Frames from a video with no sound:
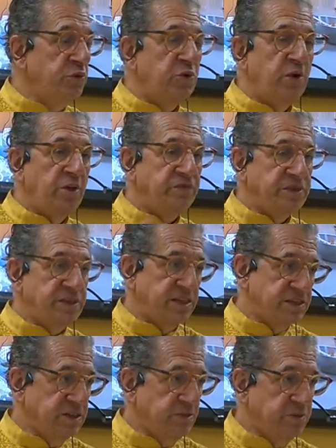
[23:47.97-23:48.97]
You don't have to take
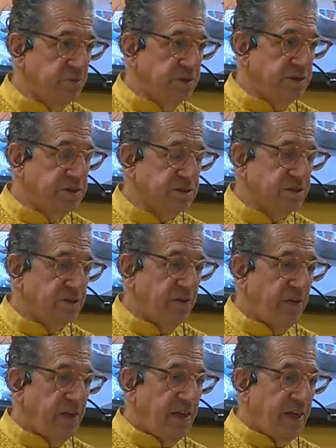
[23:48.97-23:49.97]
supplements.
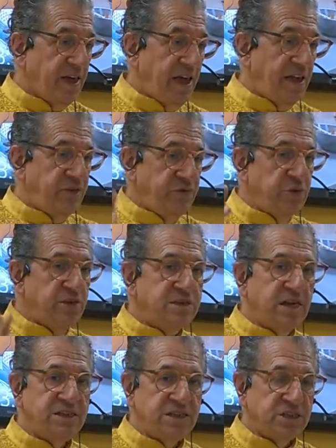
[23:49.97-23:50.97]
And if you can
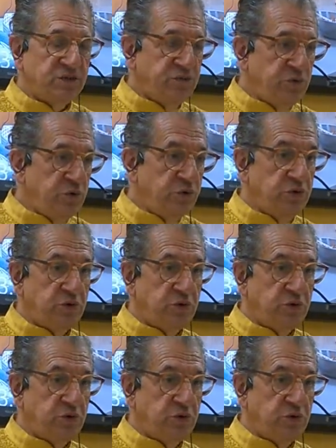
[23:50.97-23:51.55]
digest food,